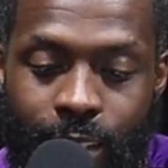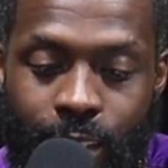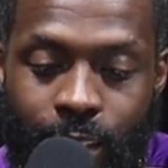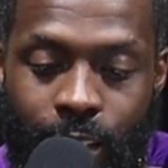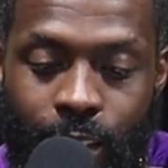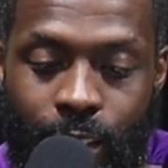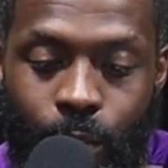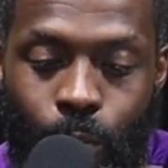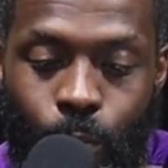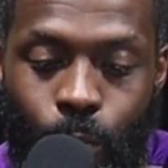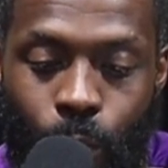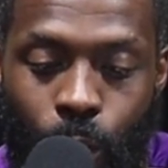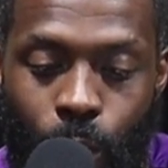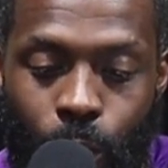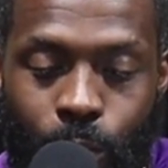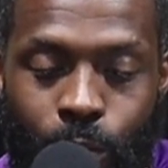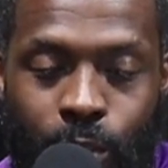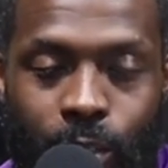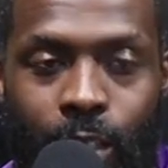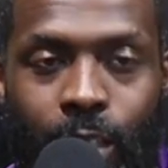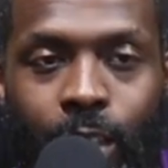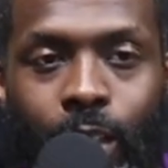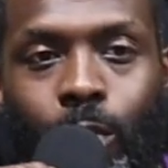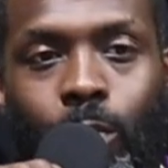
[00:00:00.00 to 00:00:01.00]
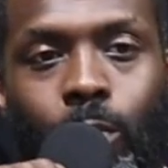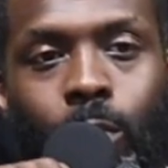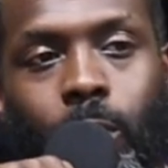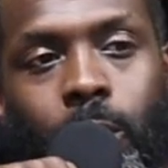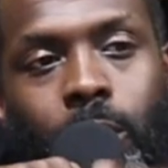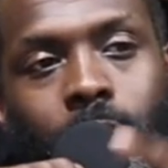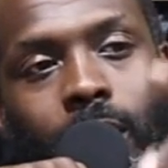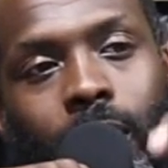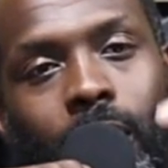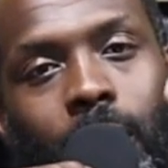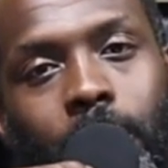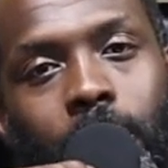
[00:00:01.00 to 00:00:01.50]
good works. When we
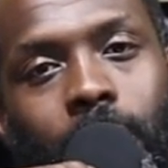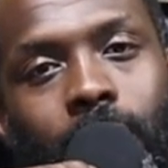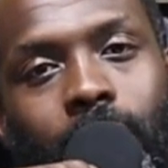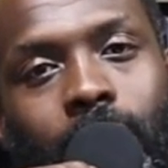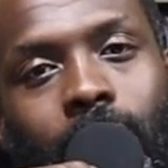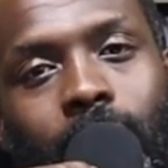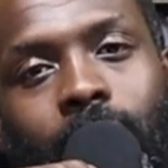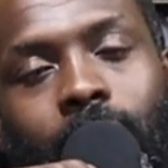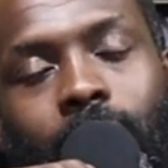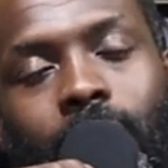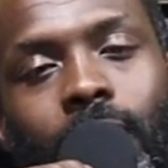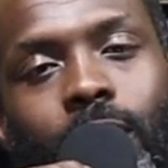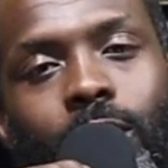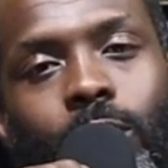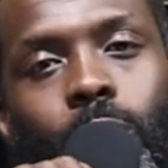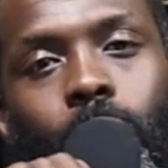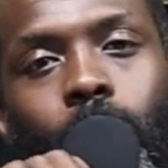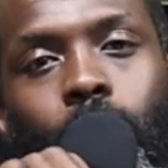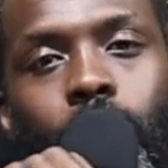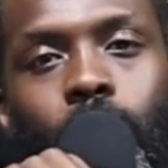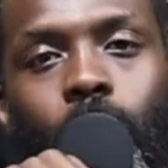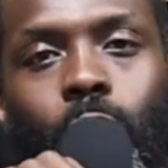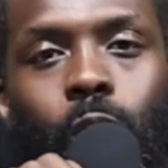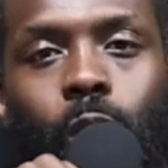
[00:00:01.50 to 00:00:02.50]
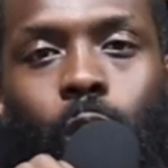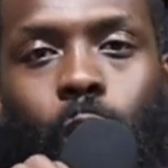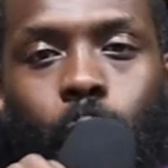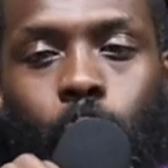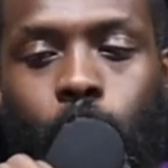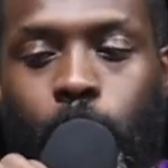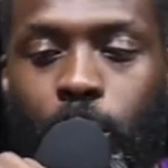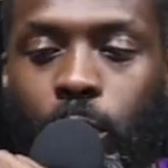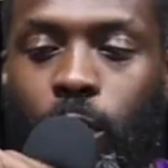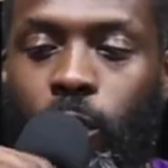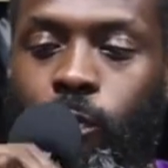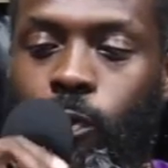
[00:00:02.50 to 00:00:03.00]
come together, that's what we're doing.
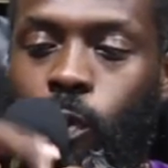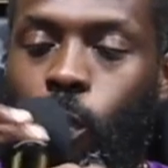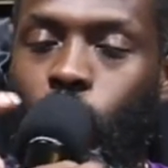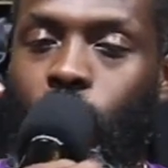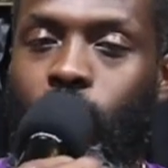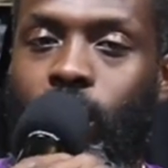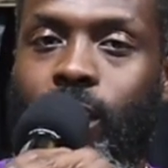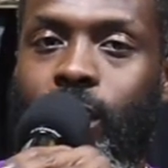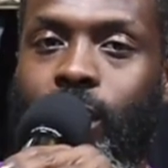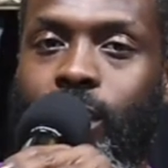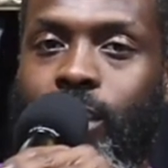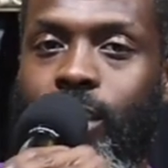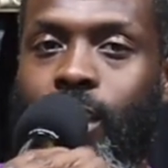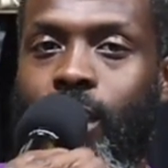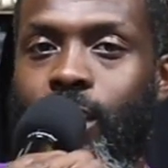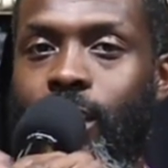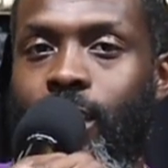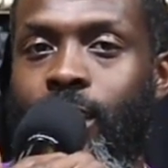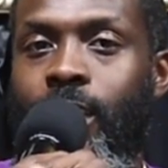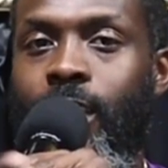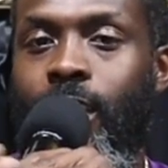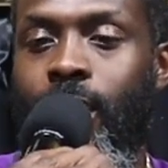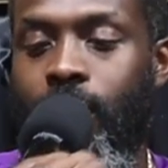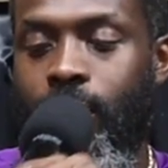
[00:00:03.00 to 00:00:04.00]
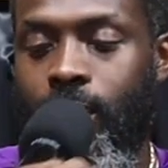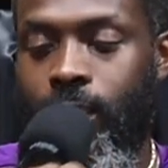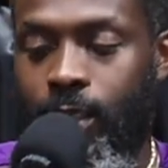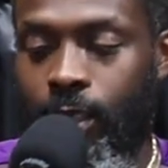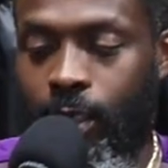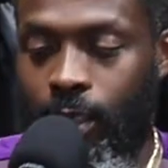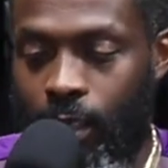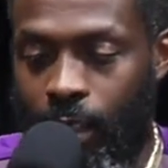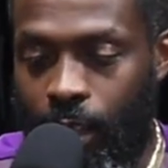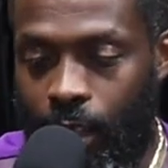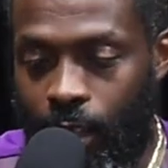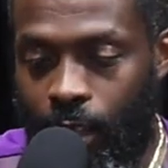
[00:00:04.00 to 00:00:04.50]
We're provoking each other to
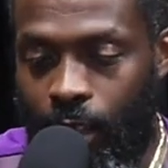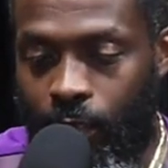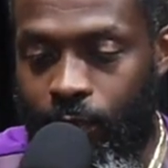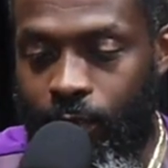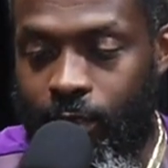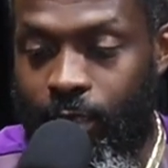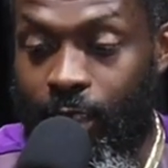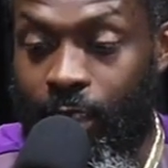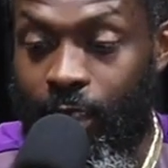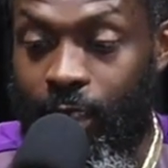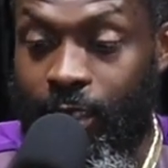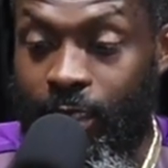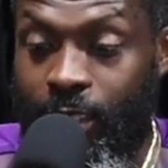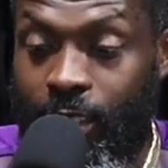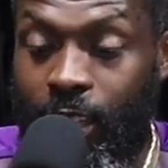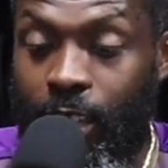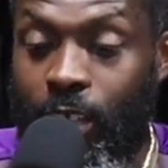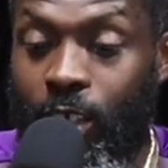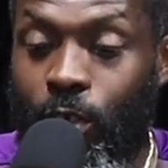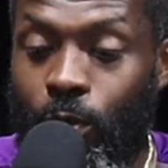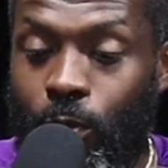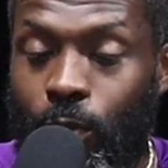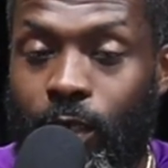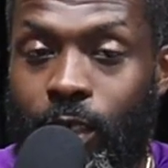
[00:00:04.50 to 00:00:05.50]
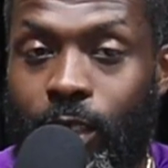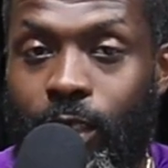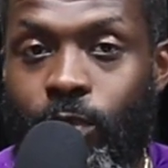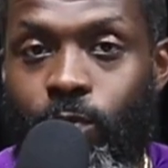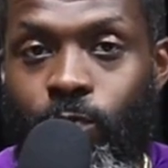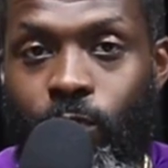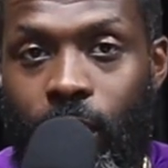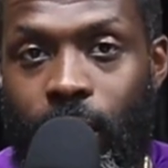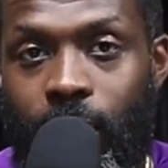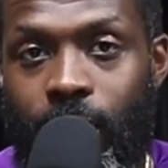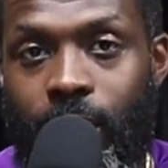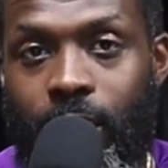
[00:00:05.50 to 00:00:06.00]
love, to continue in this
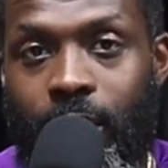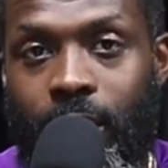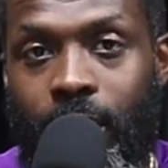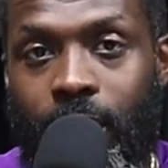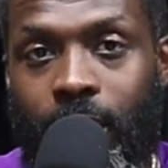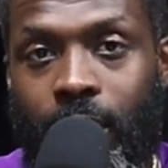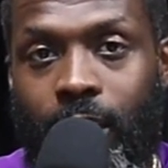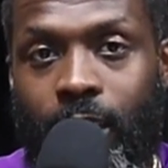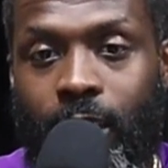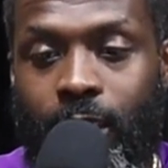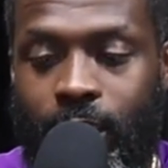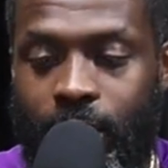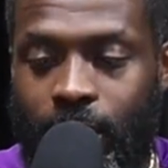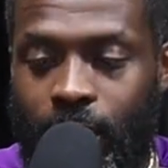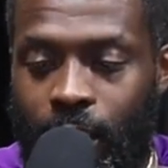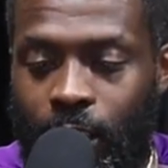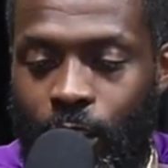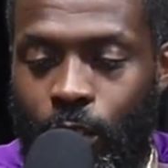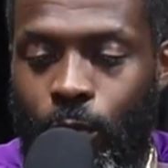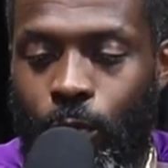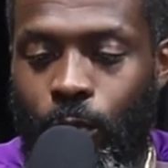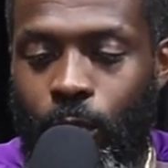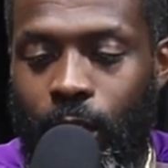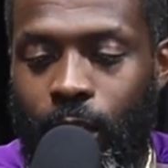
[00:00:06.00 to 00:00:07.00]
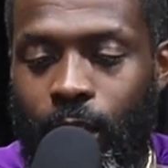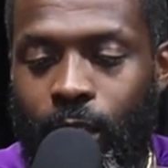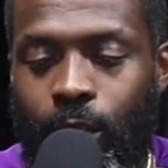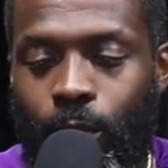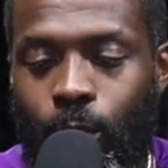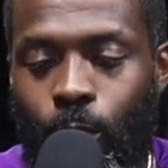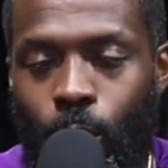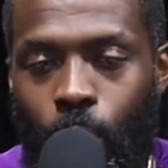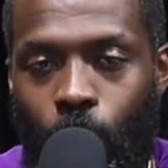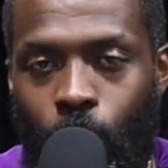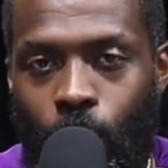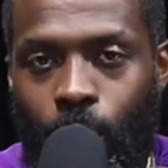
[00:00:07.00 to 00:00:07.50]
faith, continue in the
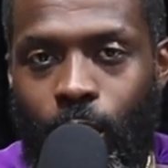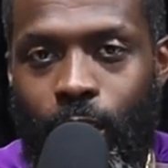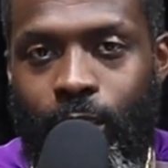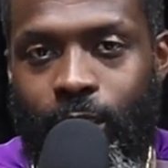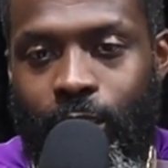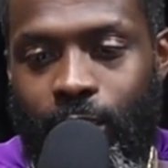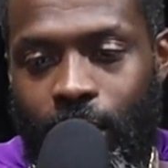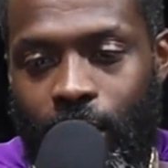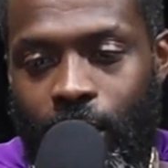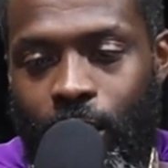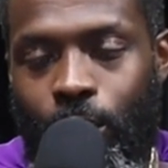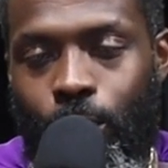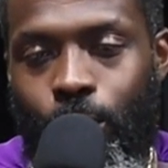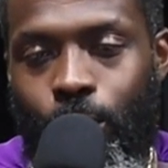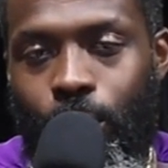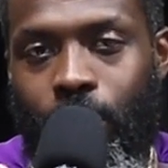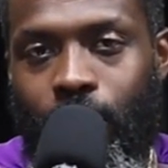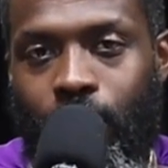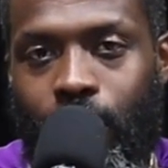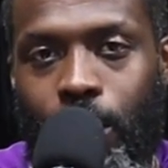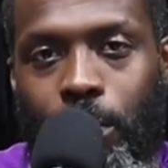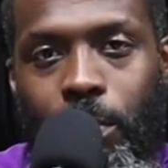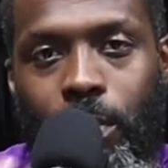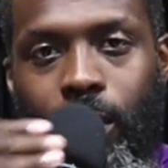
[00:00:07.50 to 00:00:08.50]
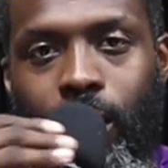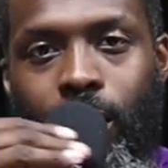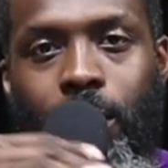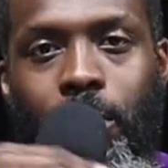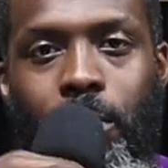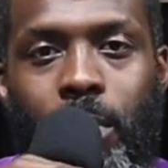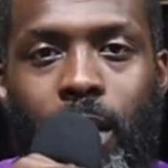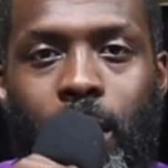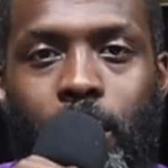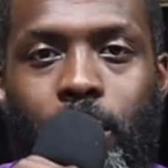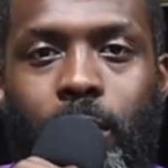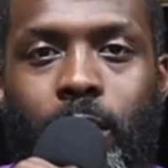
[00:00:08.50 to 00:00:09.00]
walk, continue in keeping the
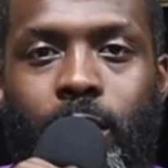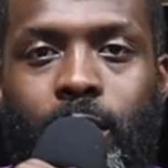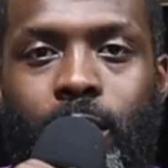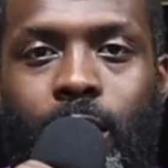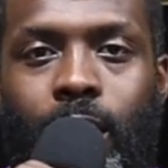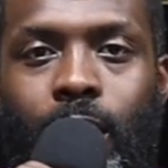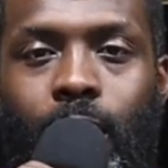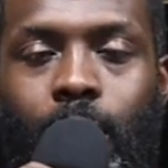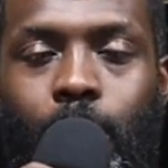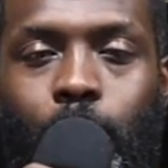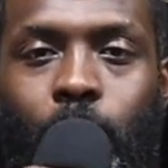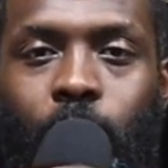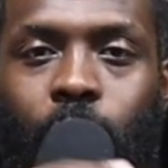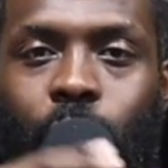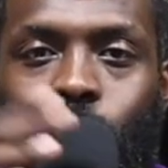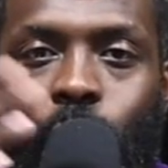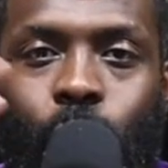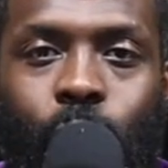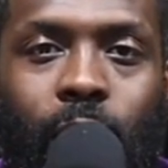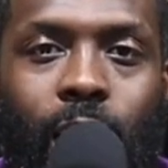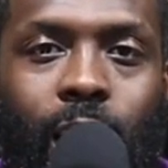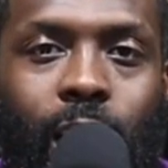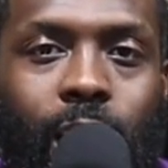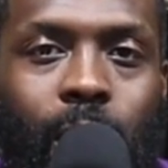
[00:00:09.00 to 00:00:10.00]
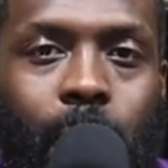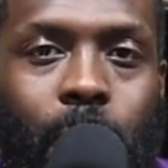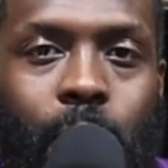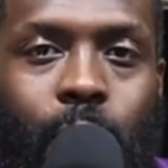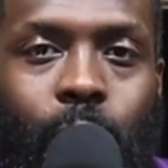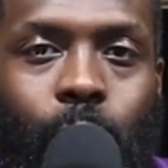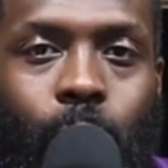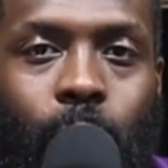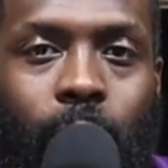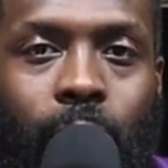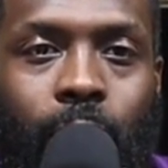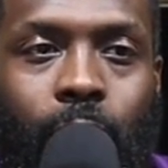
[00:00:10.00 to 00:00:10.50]
commandments. But if you're not coming
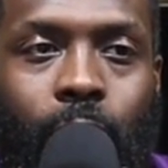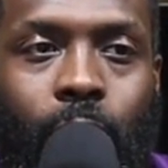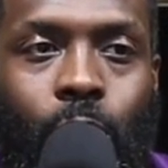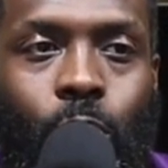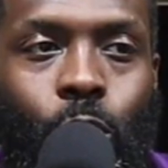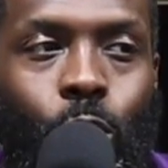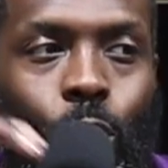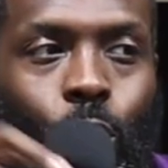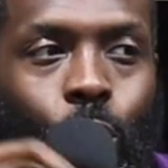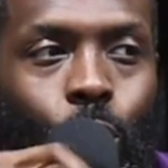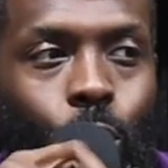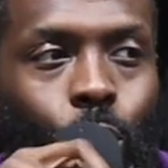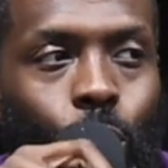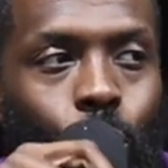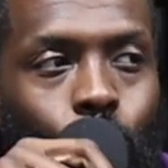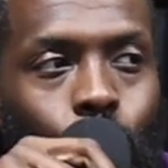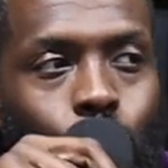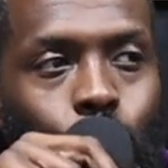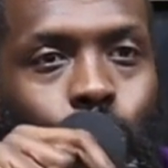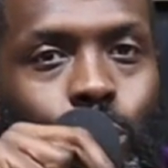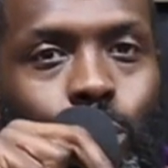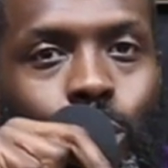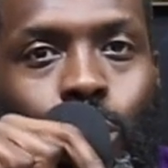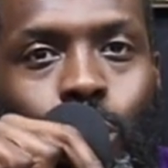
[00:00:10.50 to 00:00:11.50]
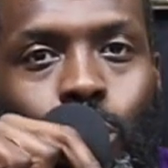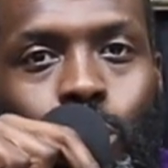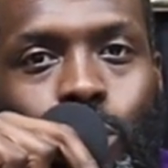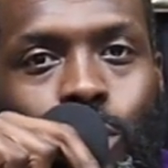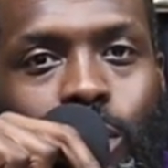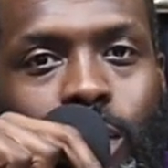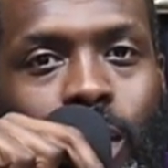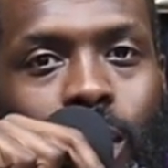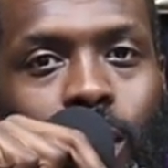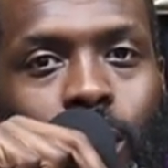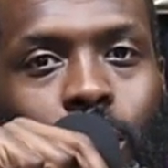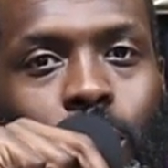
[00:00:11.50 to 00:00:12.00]
around, who's
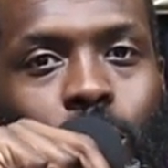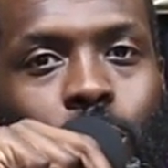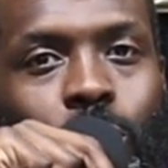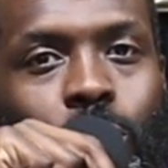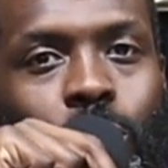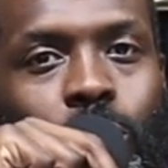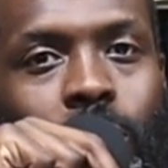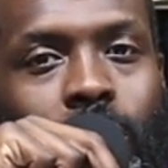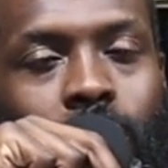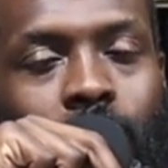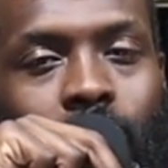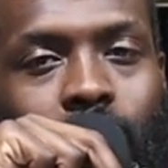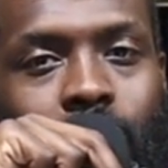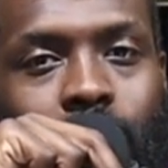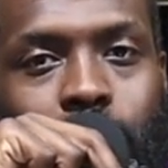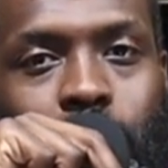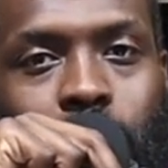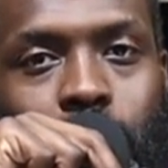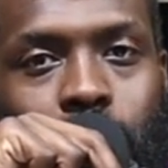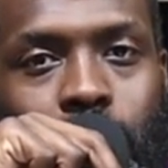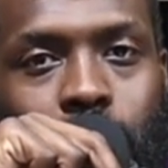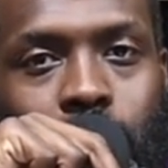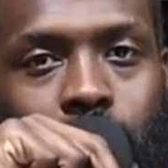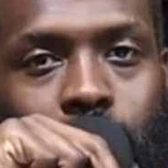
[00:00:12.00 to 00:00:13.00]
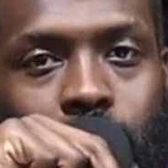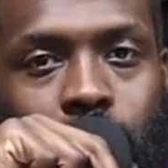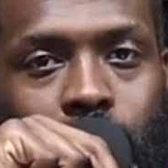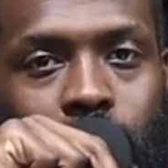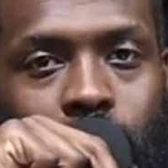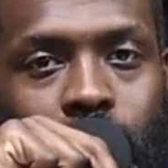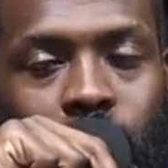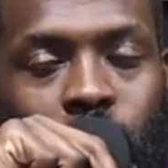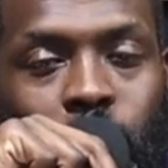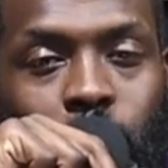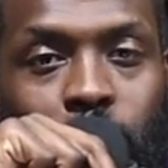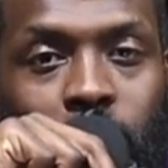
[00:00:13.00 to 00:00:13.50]
there to hold you accountable?
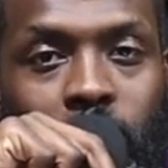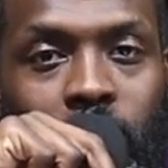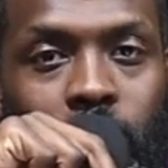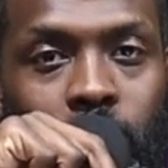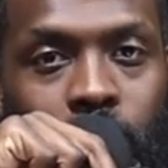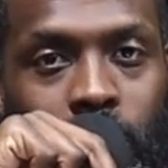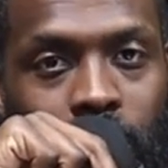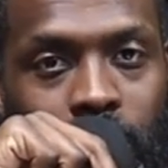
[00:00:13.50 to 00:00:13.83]
Your mirror?